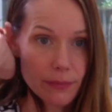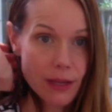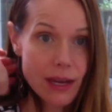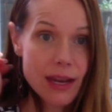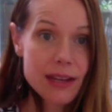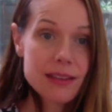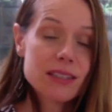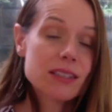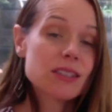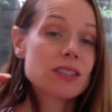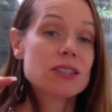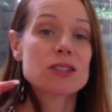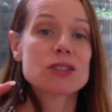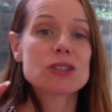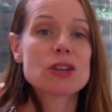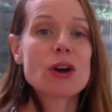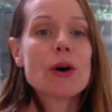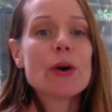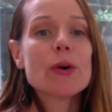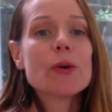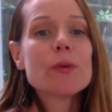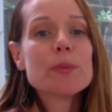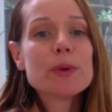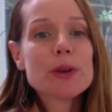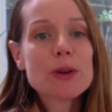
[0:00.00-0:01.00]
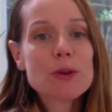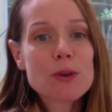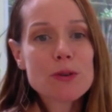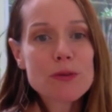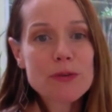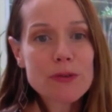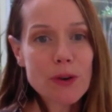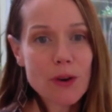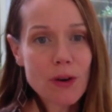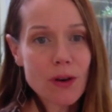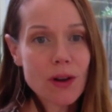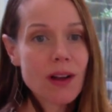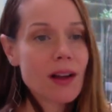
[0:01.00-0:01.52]
It's so
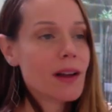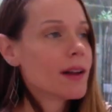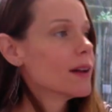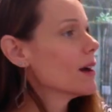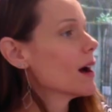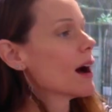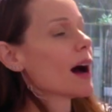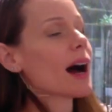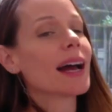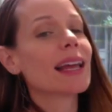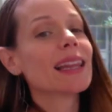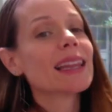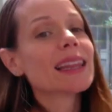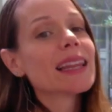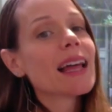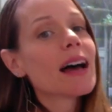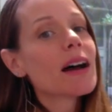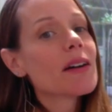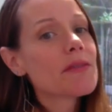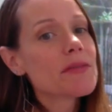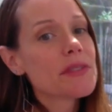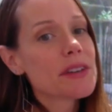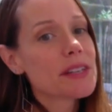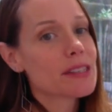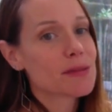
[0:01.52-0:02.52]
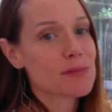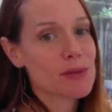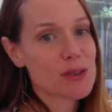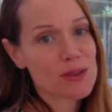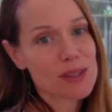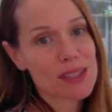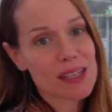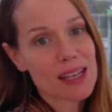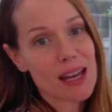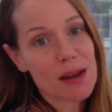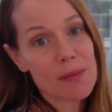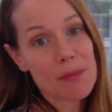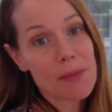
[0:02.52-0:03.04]
beautiful. I love this
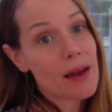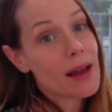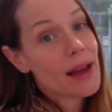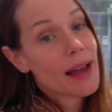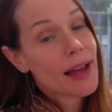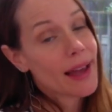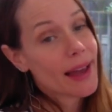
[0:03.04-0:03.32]
museum.